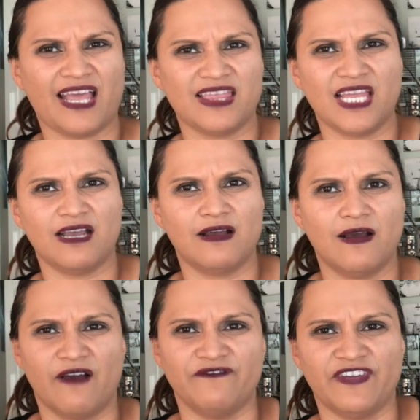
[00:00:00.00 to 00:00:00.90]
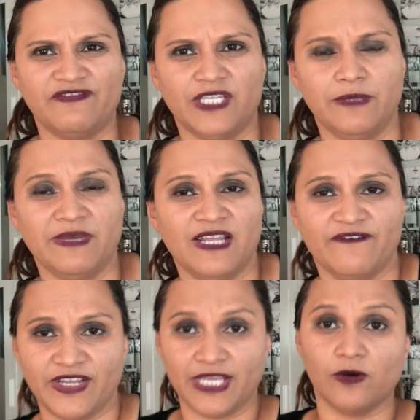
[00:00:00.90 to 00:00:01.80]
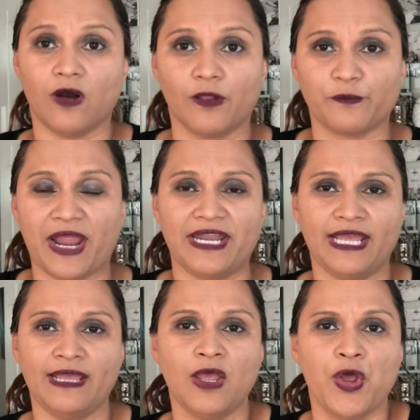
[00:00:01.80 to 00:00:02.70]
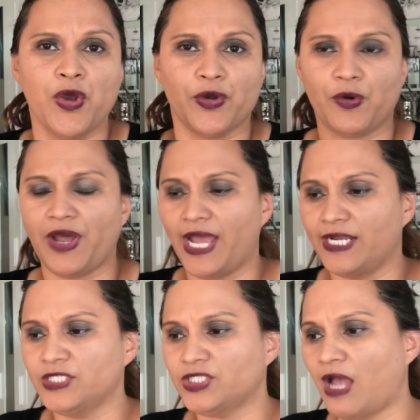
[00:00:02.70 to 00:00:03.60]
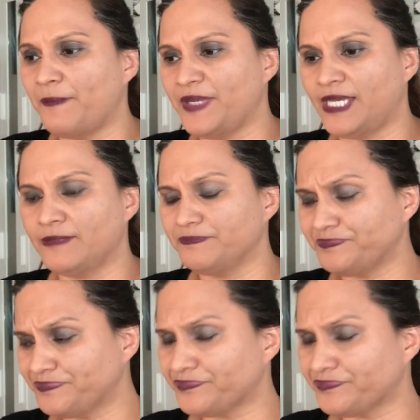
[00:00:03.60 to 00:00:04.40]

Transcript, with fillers: I think a, a fifteen minute video already. Go ahead and stop it.